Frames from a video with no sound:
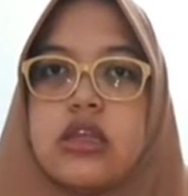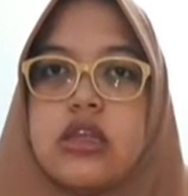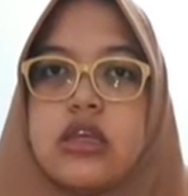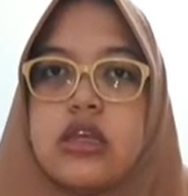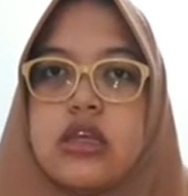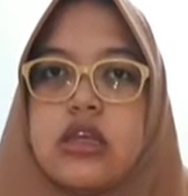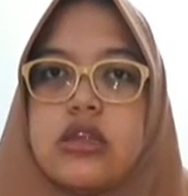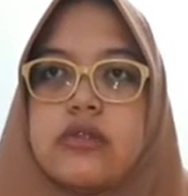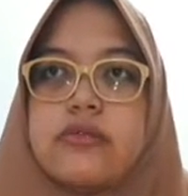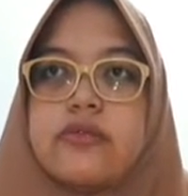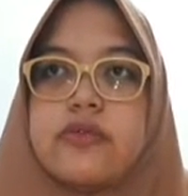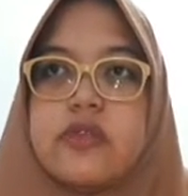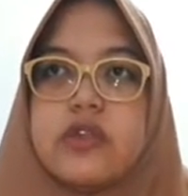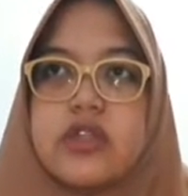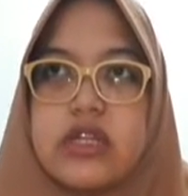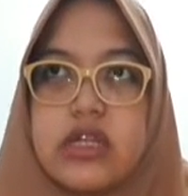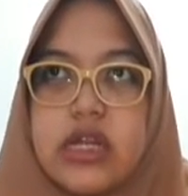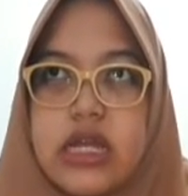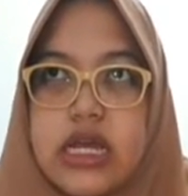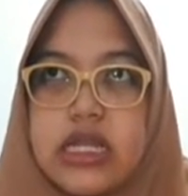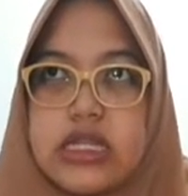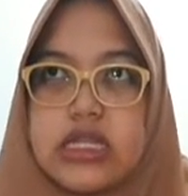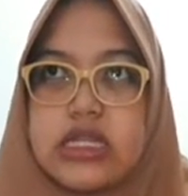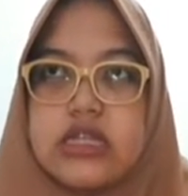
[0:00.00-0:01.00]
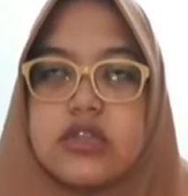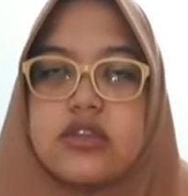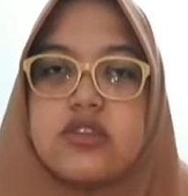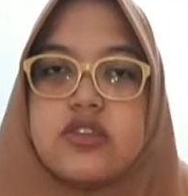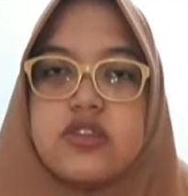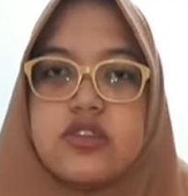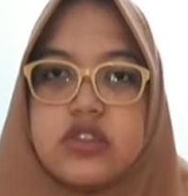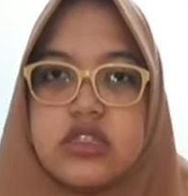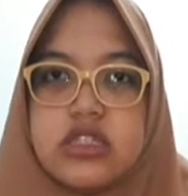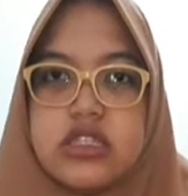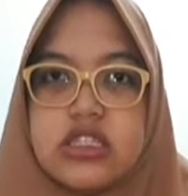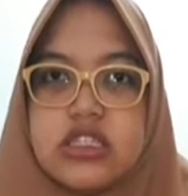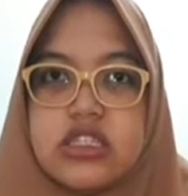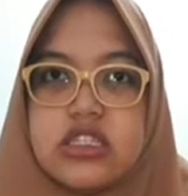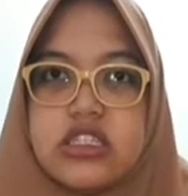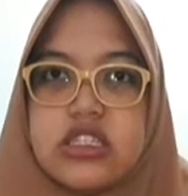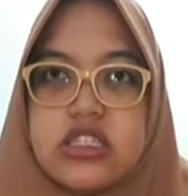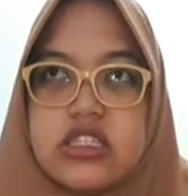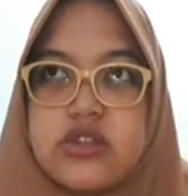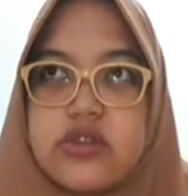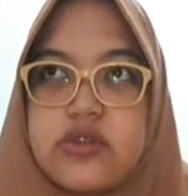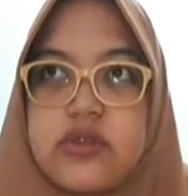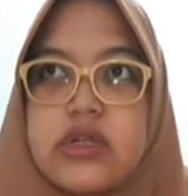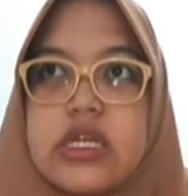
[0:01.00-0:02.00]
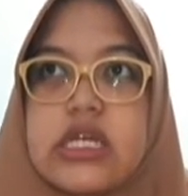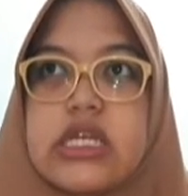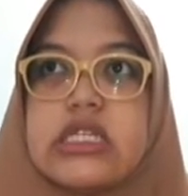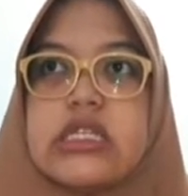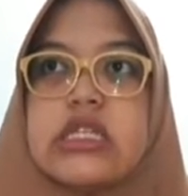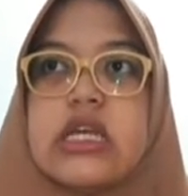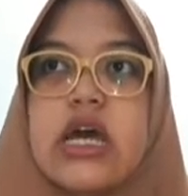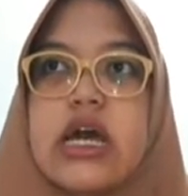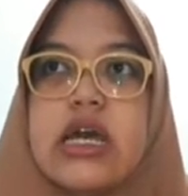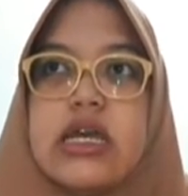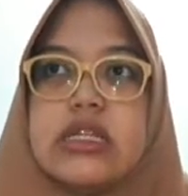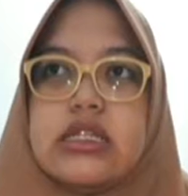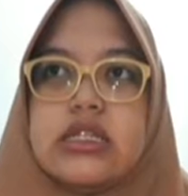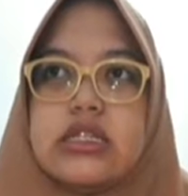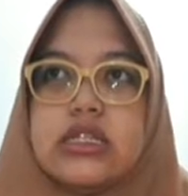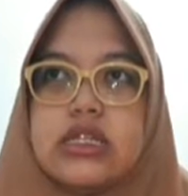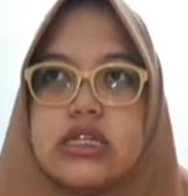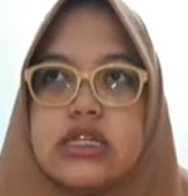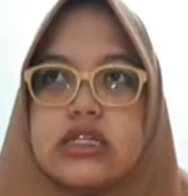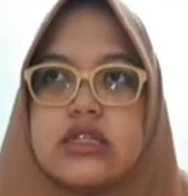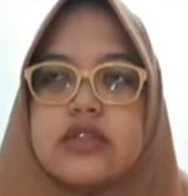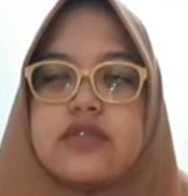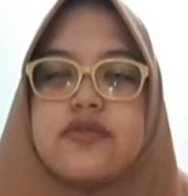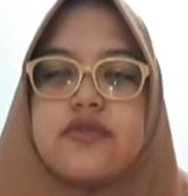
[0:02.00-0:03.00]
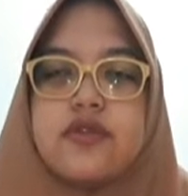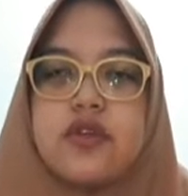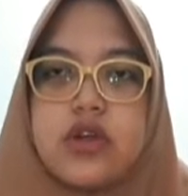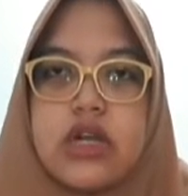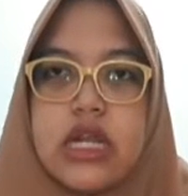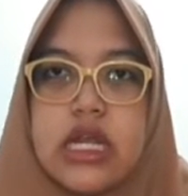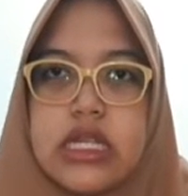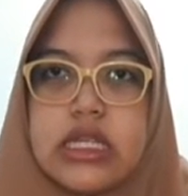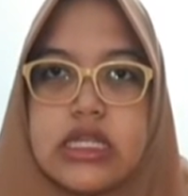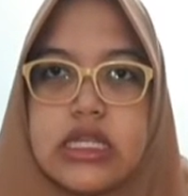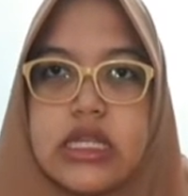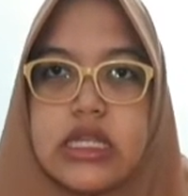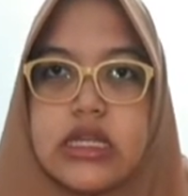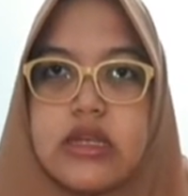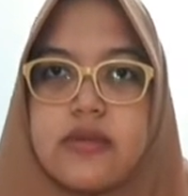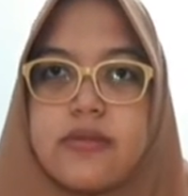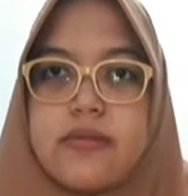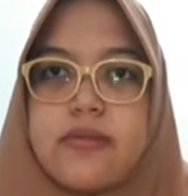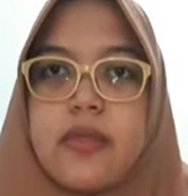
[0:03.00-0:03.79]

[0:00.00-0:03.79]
In pre-writing, students generate ideas for writing.